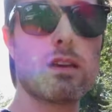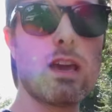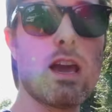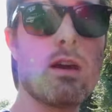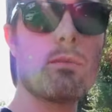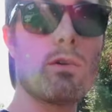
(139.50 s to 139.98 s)

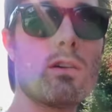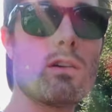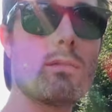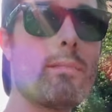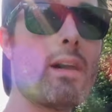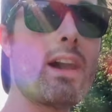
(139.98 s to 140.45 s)

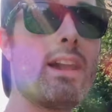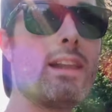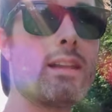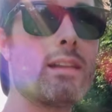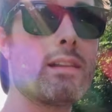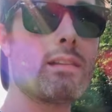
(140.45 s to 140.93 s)
camera
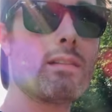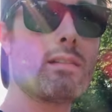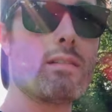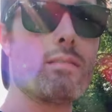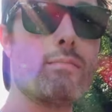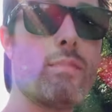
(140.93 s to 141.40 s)
mic
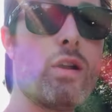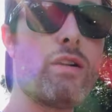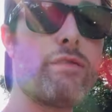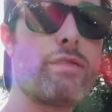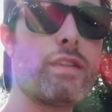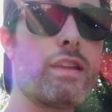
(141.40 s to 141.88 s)

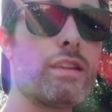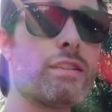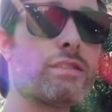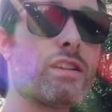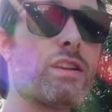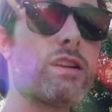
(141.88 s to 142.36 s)
MUFF
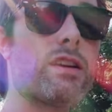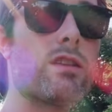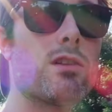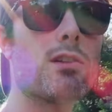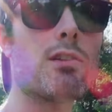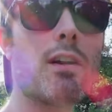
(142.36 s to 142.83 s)
things on it,
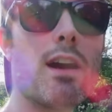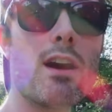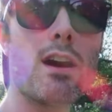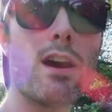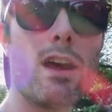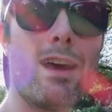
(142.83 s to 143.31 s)
the little
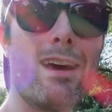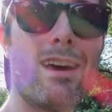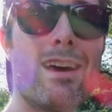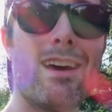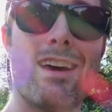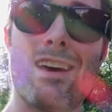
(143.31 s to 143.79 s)
hairy